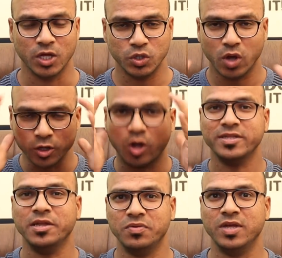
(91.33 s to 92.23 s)
You are
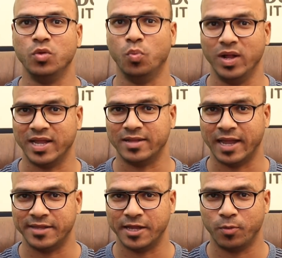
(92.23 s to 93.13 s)
not in real world
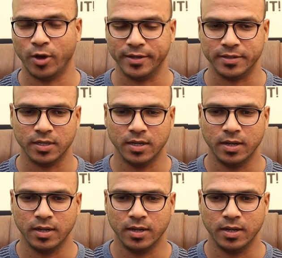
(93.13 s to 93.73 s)
at that point.